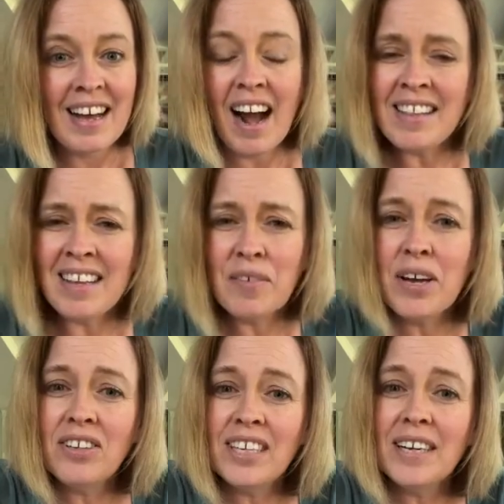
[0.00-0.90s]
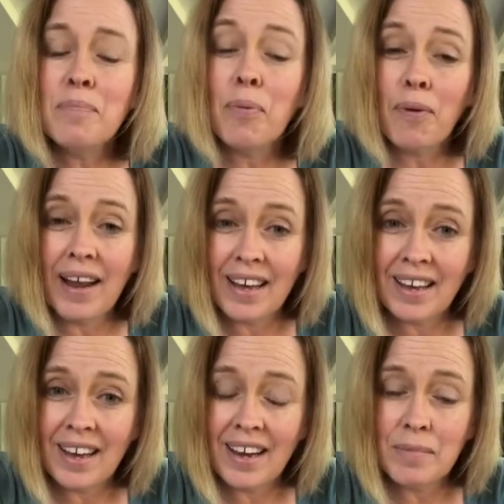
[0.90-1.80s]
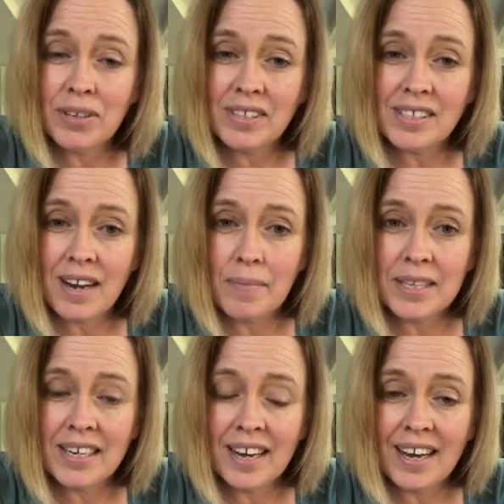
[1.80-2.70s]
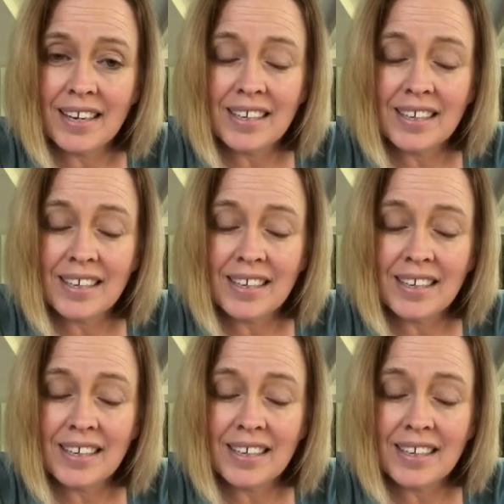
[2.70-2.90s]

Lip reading: I think we all need a break at about this time of the day,